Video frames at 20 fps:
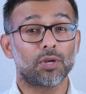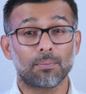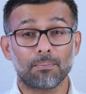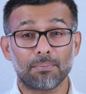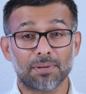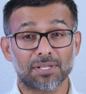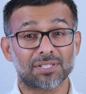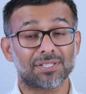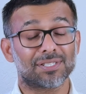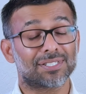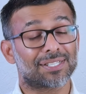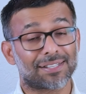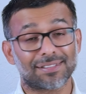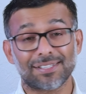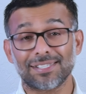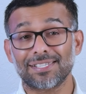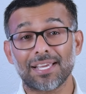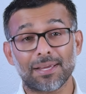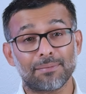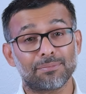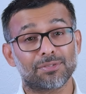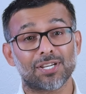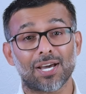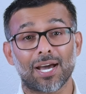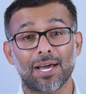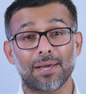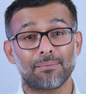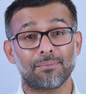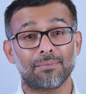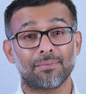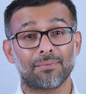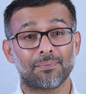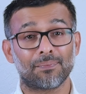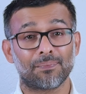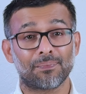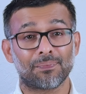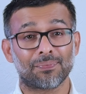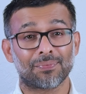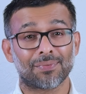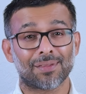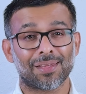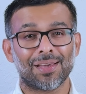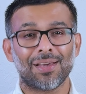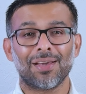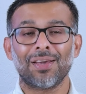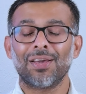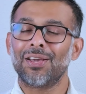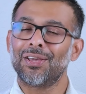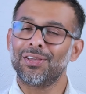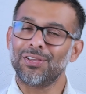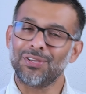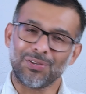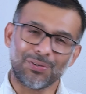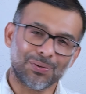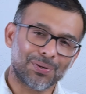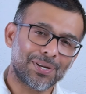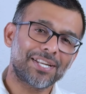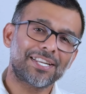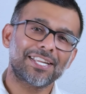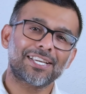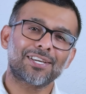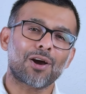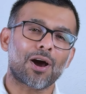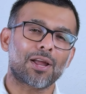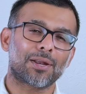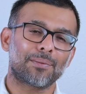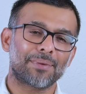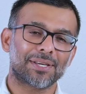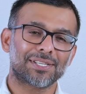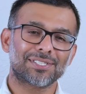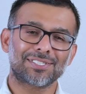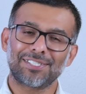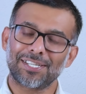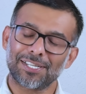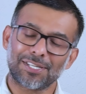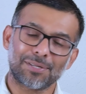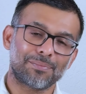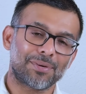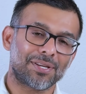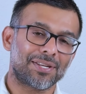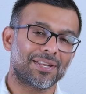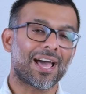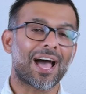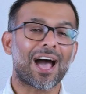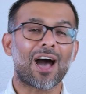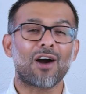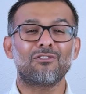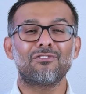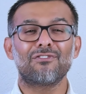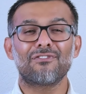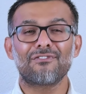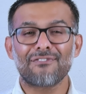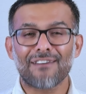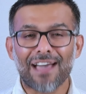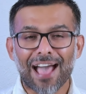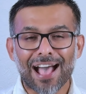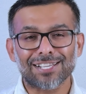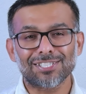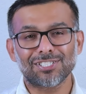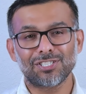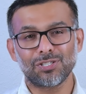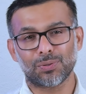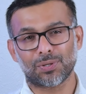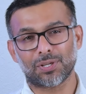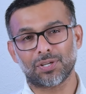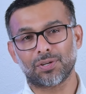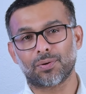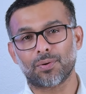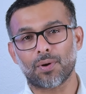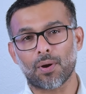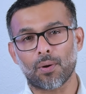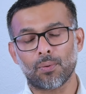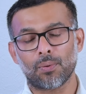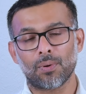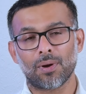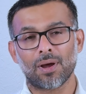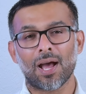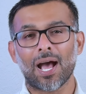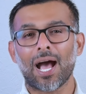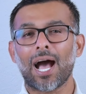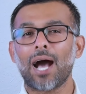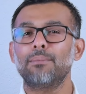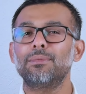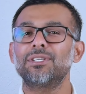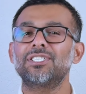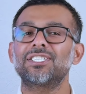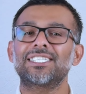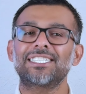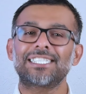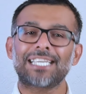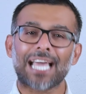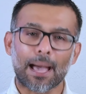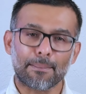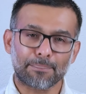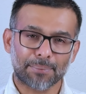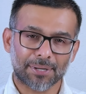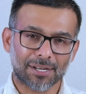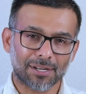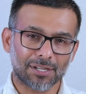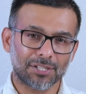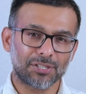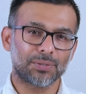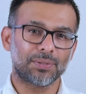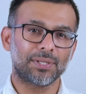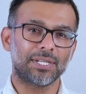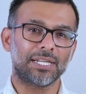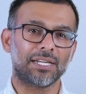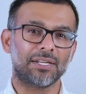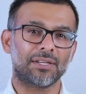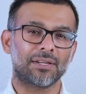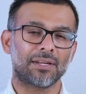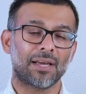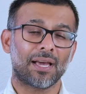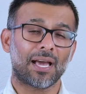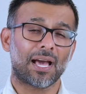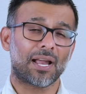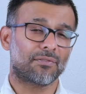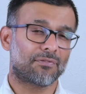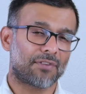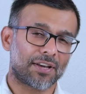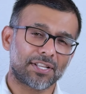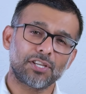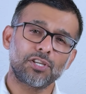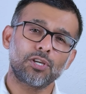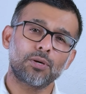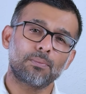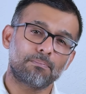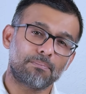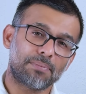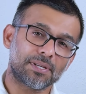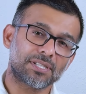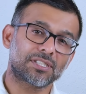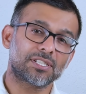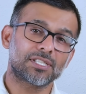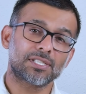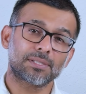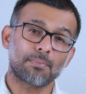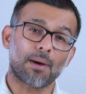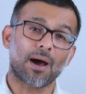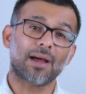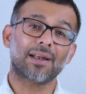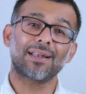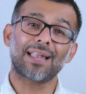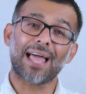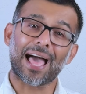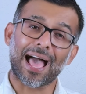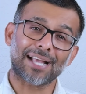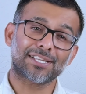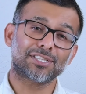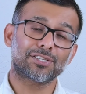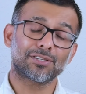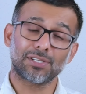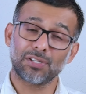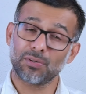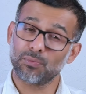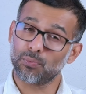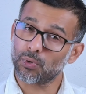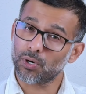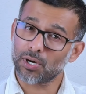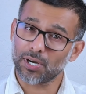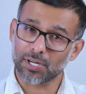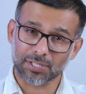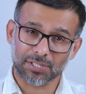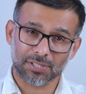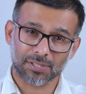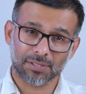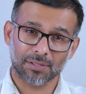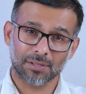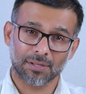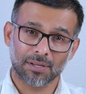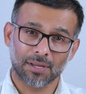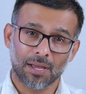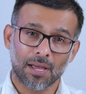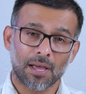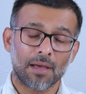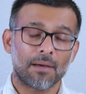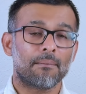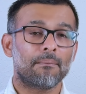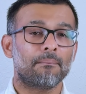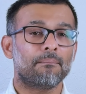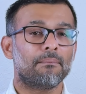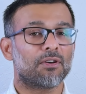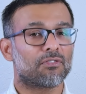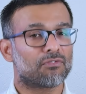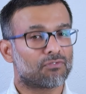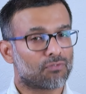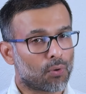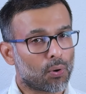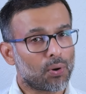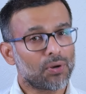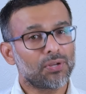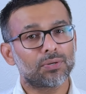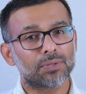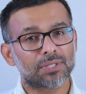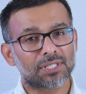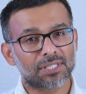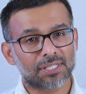your business at the same time. Unit economics determine how fast you can grow, how much capital you need, and whether your business model actually works. Before you